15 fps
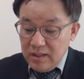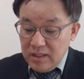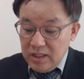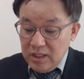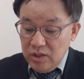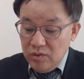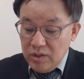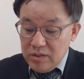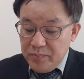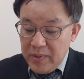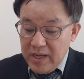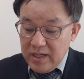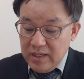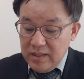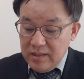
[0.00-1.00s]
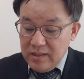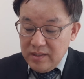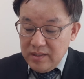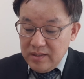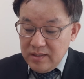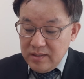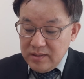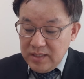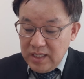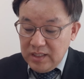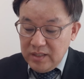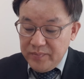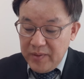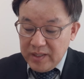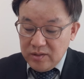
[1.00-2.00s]
It was very
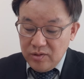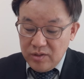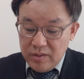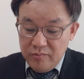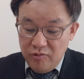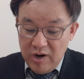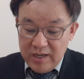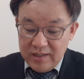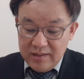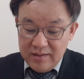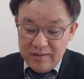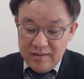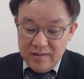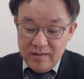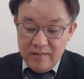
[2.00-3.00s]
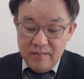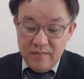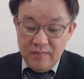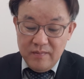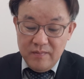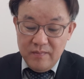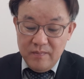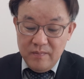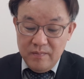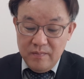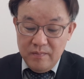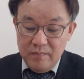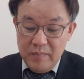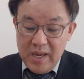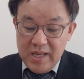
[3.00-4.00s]
satisfactory one.
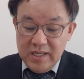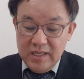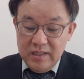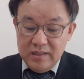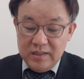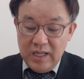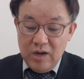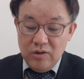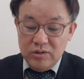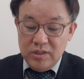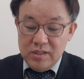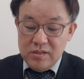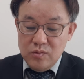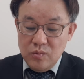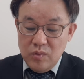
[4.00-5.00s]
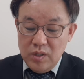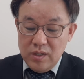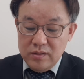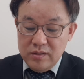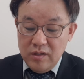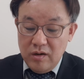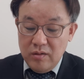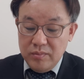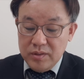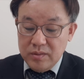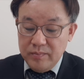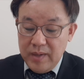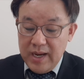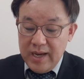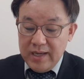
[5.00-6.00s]
Many doubters were solved
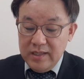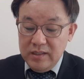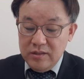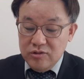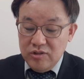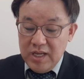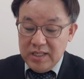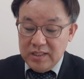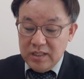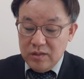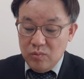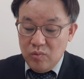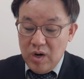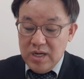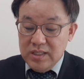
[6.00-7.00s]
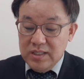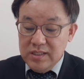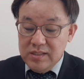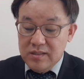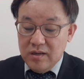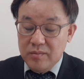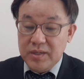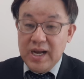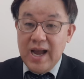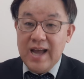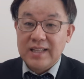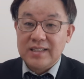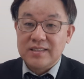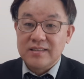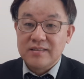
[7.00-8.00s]
by related words of God.